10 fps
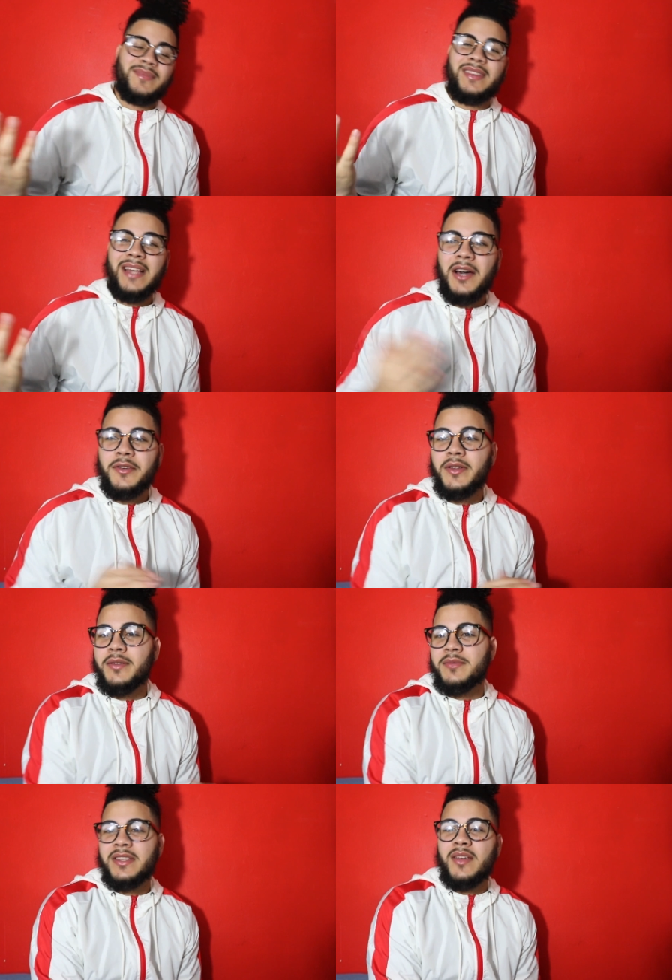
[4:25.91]
doubted
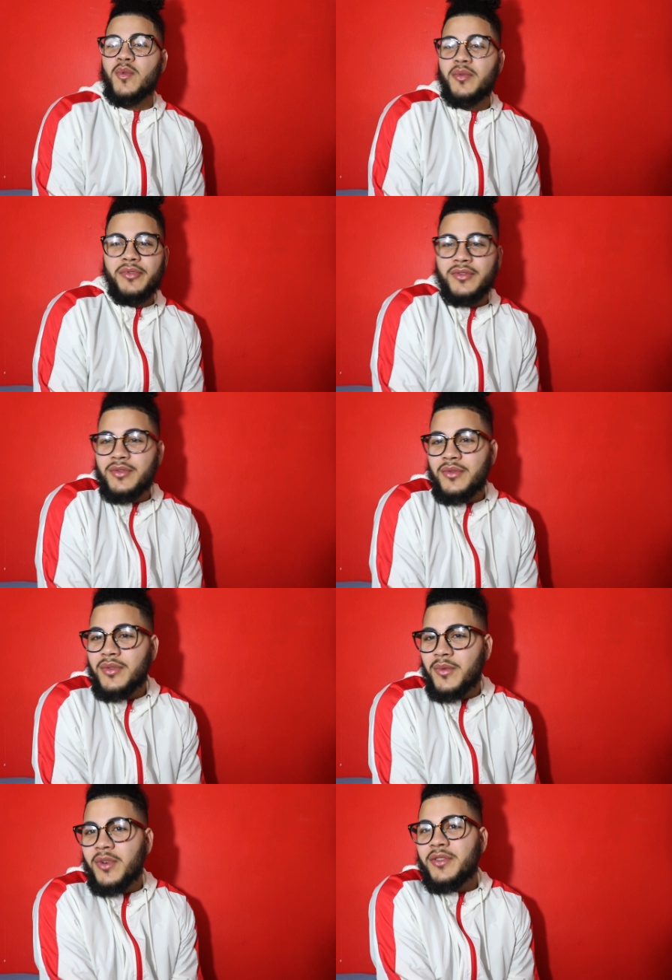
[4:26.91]
him saying what are you
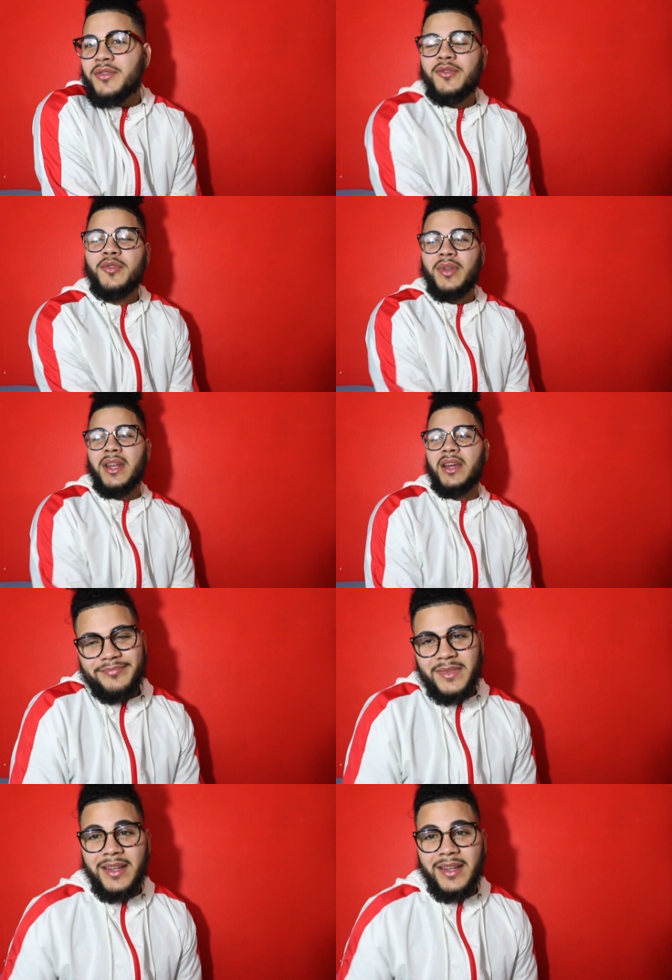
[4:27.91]
doing what are you doing with life